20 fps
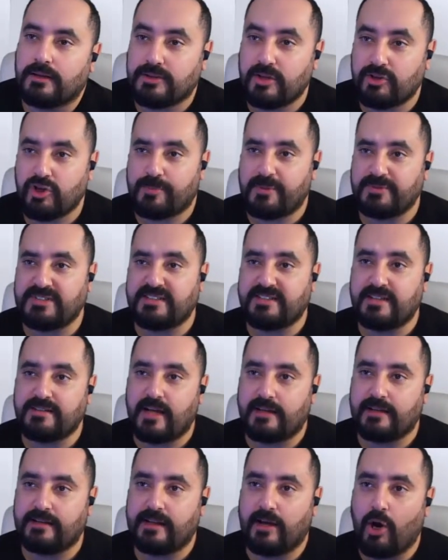Did you put it in
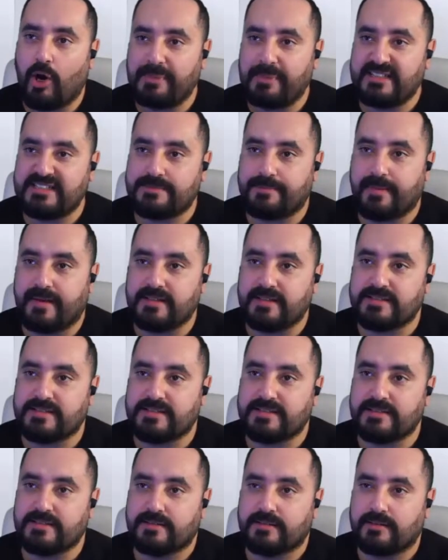an open
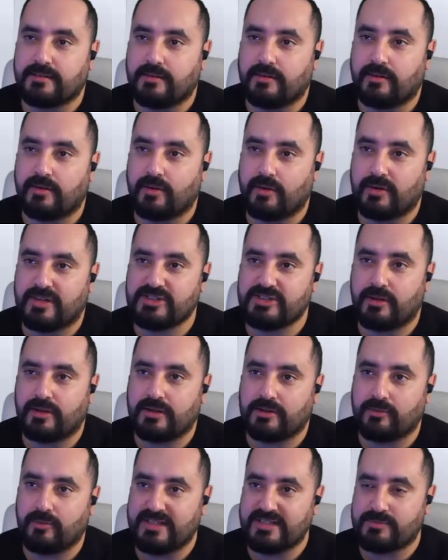space, or
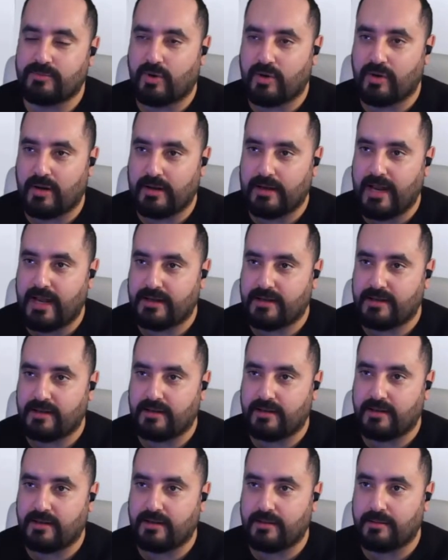it was more like
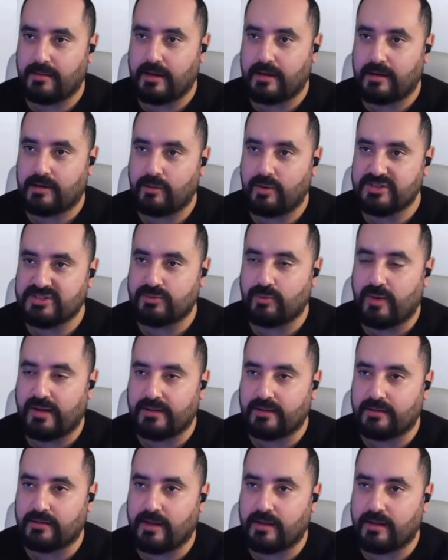a closed
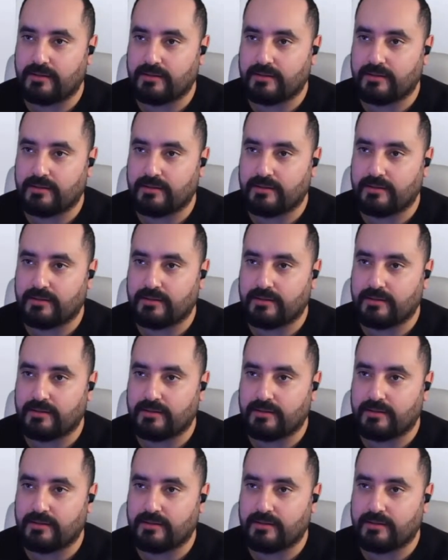one?